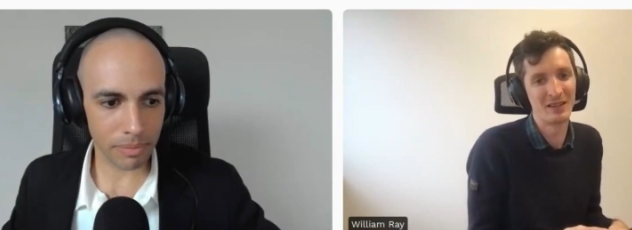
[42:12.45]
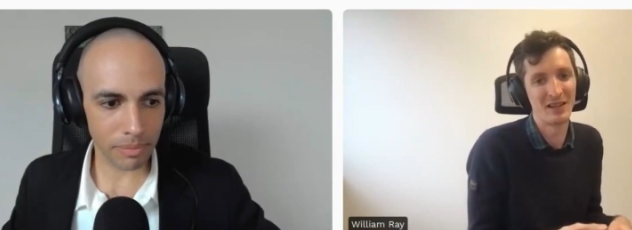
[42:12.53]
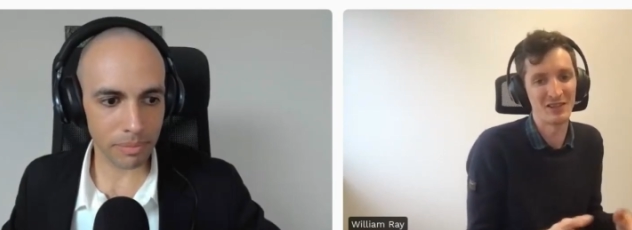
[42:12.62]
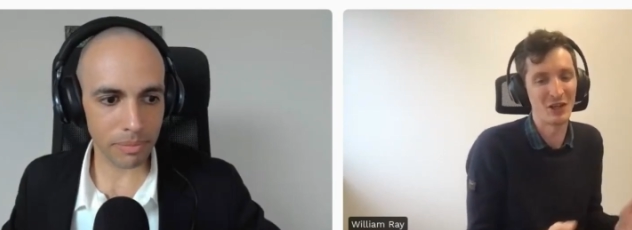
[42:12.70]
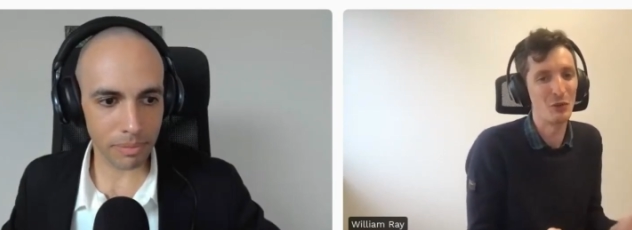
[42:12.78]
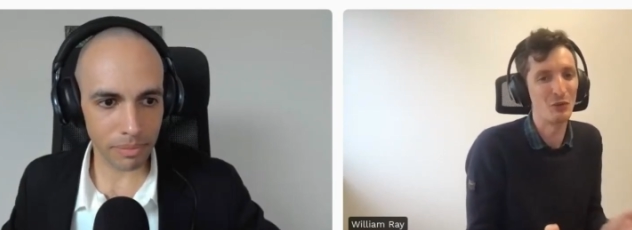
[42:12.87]

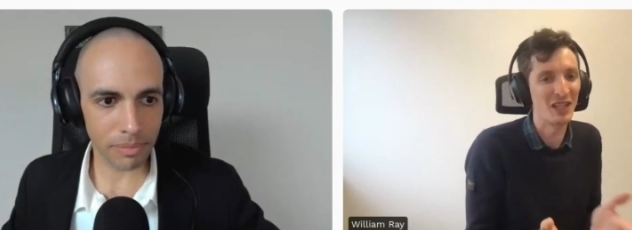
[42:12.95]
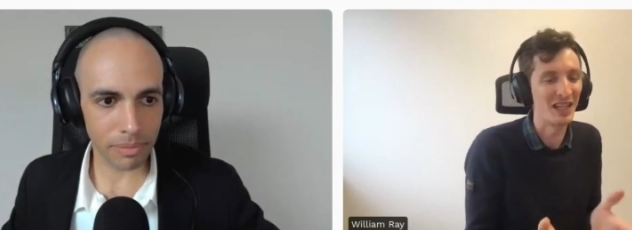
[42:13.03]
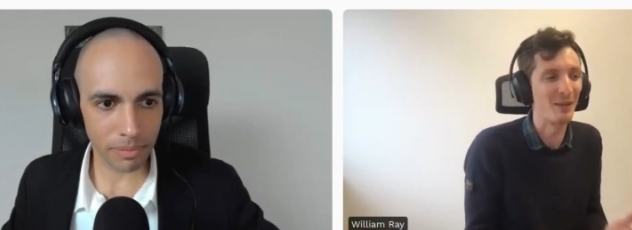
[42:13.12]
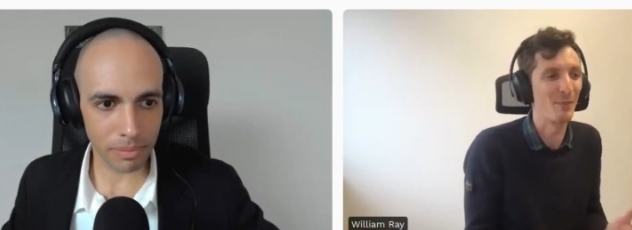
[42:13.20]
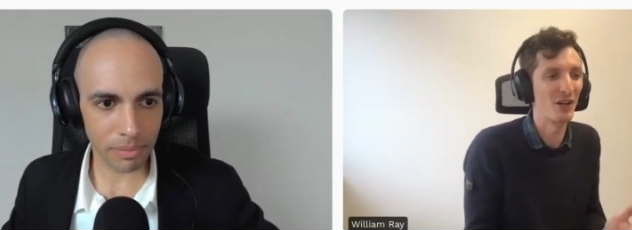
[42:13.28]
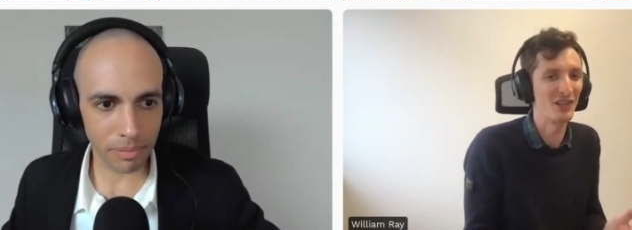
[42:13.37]
Speaker 1: It's a whole
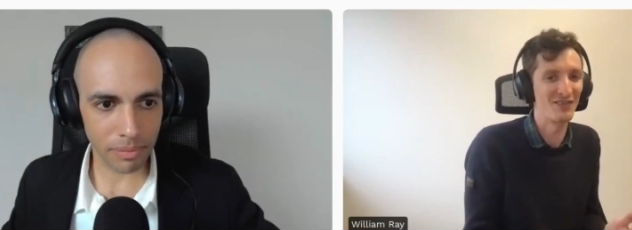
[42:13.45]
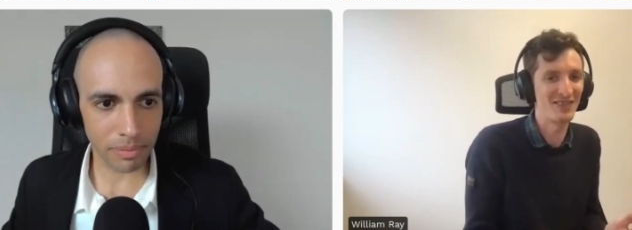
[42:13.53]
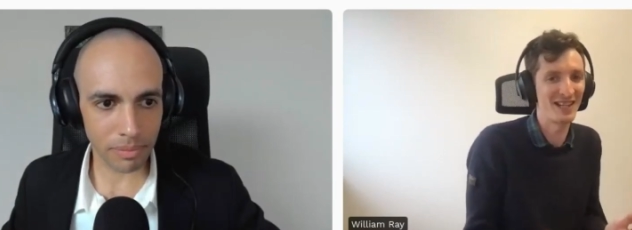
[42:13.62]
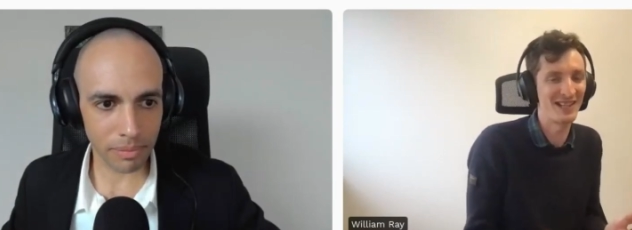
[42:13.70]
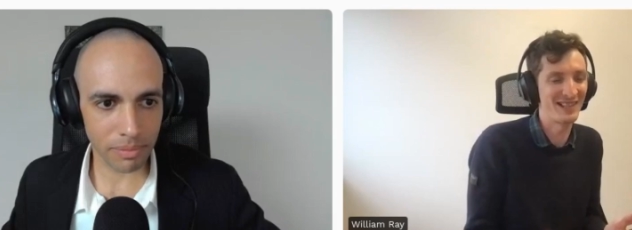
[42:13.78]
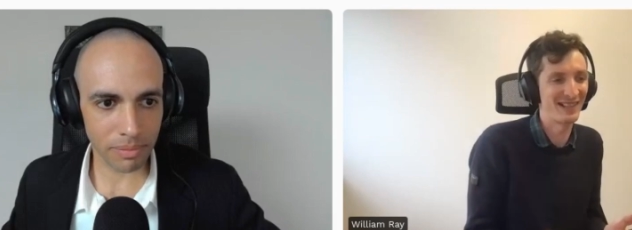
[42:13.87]
gigabyte of
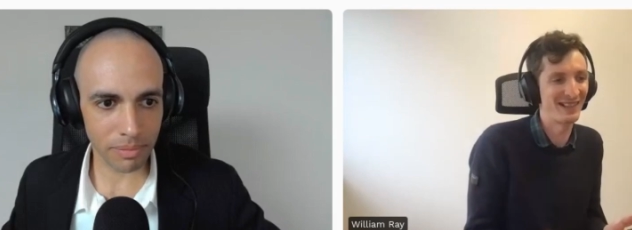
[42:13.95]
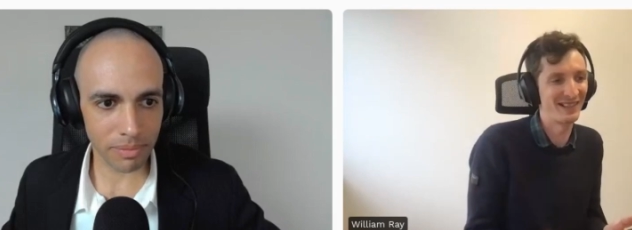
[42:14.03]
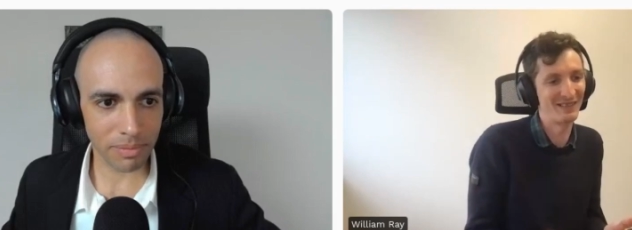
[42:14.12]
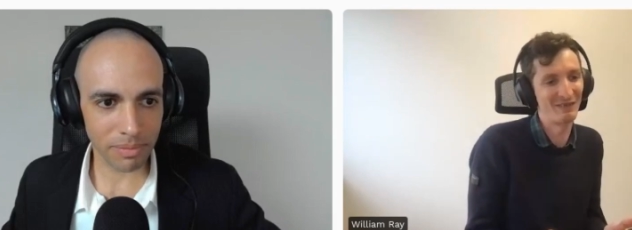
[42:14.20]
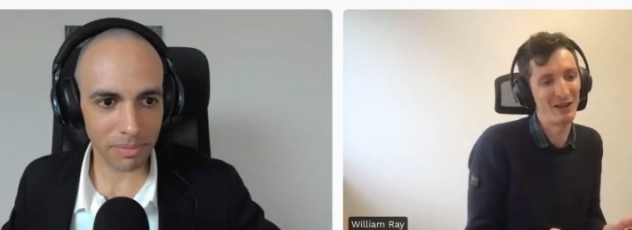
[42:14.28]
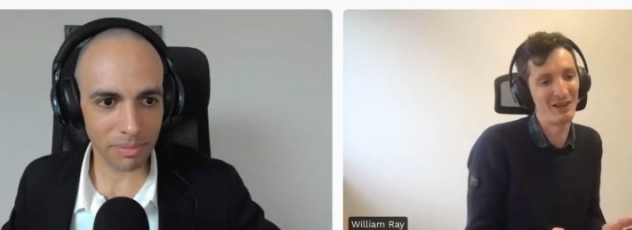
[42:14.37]
data,
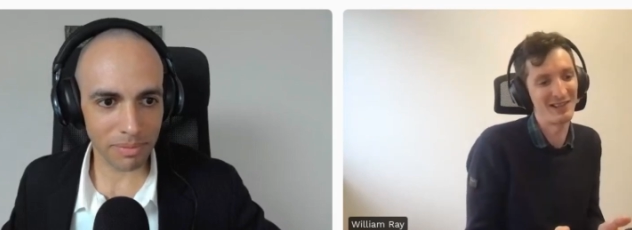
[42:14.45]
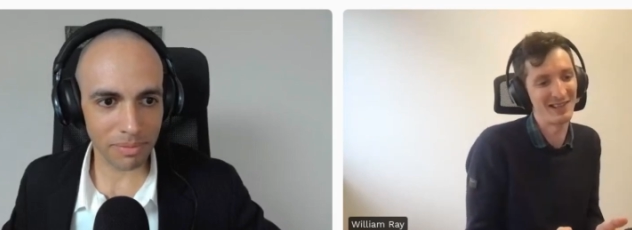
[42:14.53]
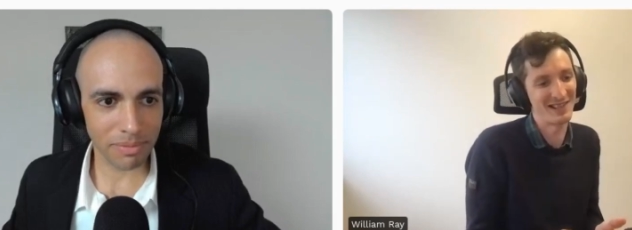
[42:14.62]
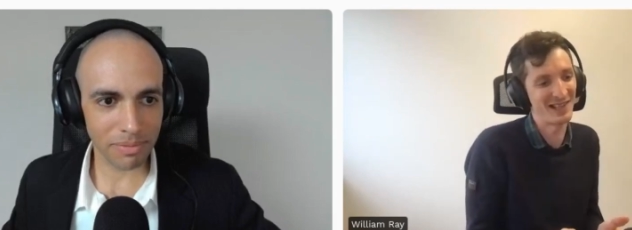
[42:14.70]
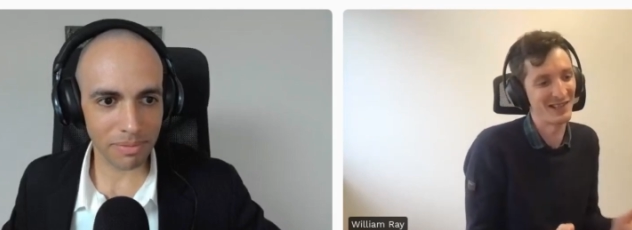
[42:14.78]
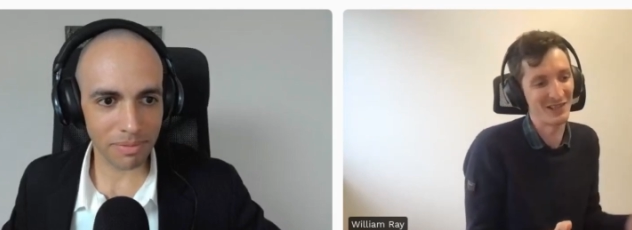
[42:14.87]

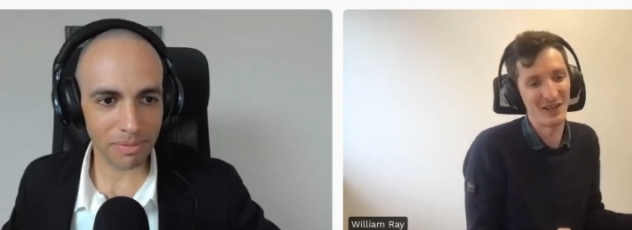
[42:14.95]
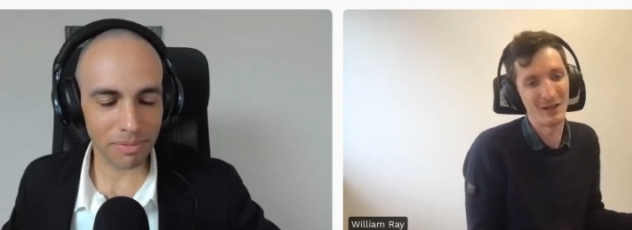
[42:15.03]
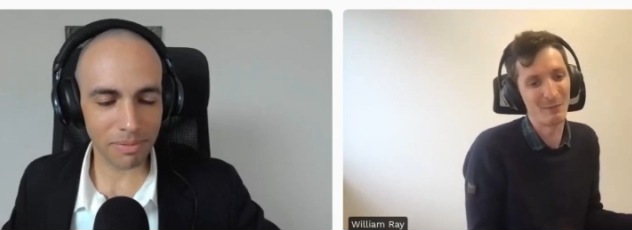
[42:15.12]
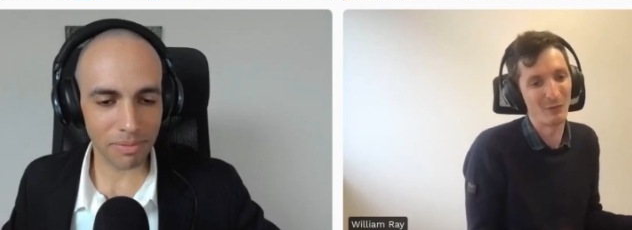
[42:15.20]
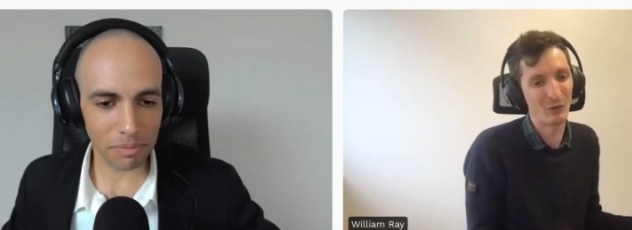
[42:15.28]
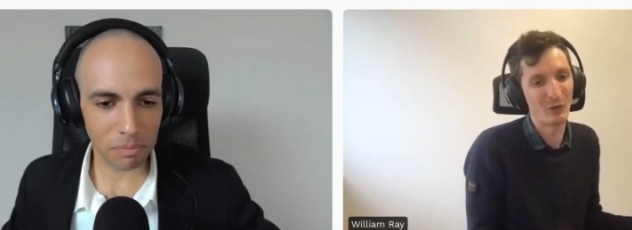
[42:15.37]
whereas a Sentinel
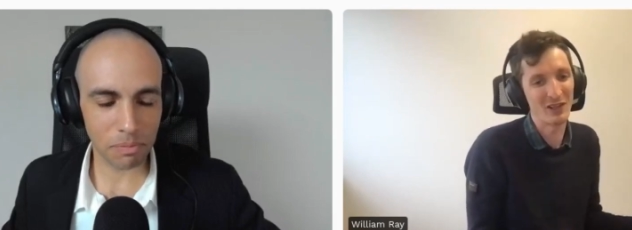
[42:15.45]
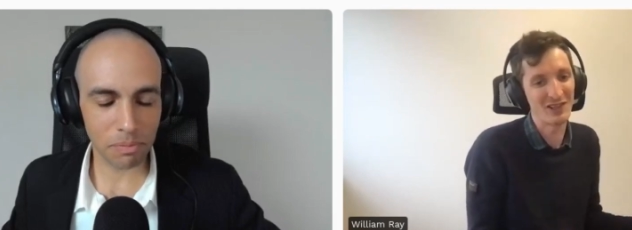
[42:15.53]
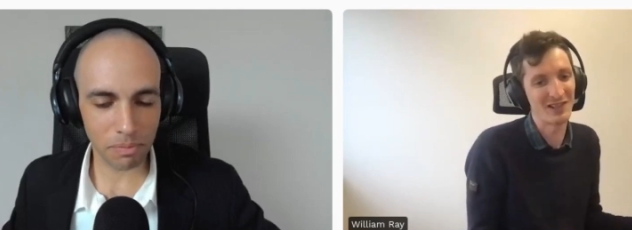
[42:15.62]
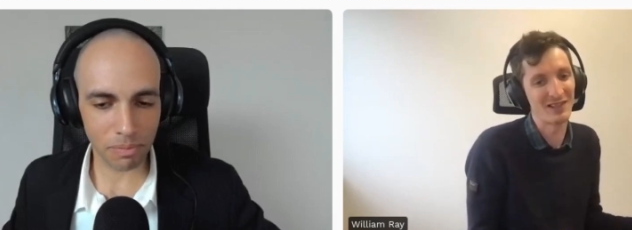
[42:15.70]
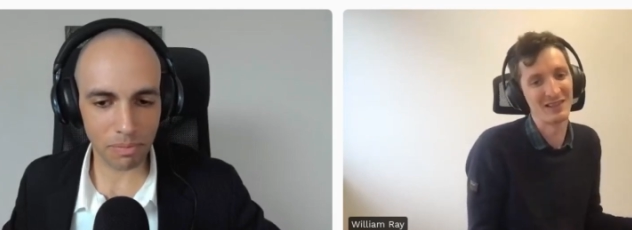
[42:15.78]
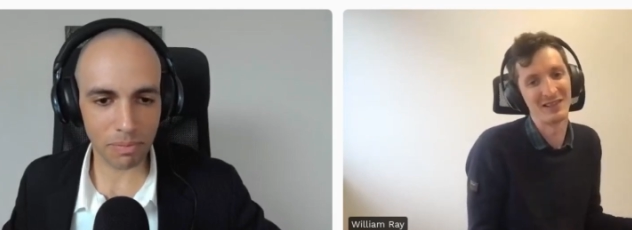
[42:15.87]
Hub
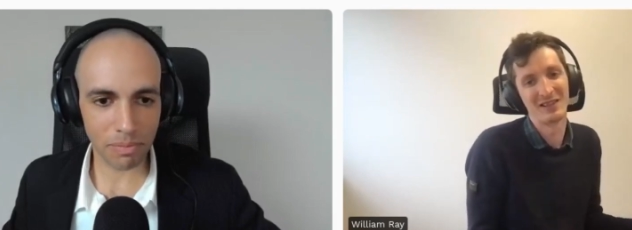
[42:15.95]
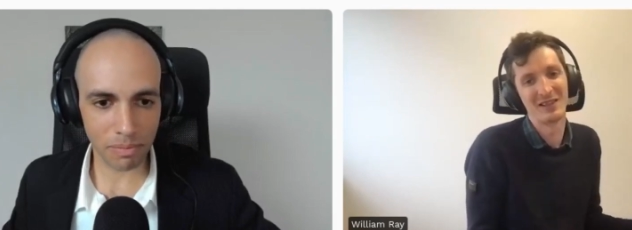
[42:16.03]
request,